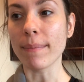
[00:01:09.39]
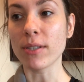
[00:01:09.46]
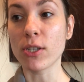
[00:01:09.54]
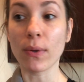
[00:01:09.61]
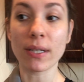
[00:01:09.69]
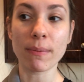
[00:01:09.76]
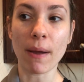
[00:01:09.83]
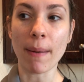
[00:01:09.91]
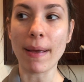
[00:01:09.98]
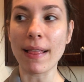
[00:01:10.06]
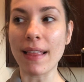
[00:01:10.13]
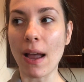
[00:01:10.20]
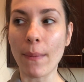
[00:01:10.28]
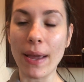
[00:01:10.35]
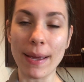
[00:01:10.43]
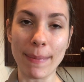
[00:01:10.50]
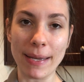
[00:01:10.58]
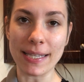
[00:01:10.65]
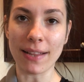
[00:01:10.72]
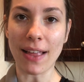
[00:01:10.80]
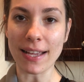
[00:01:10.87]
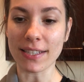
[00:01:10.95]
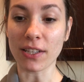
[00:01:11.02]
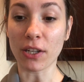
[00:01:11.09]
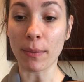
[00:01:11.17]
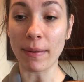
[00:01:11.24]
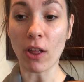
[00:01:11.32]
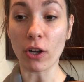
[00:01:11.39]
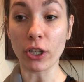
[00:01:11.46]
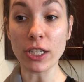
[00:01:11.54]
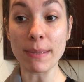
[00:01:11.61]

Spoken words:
to experiment, and that way it makes it last a little bit longer.